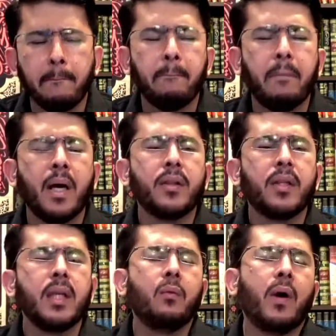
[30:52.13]
by
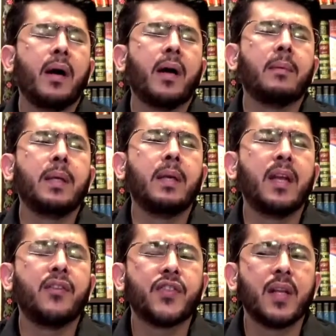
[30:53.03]
the Wahhabi
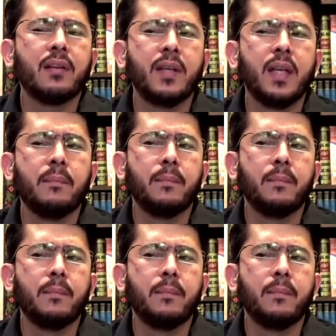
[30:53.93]
and Salafi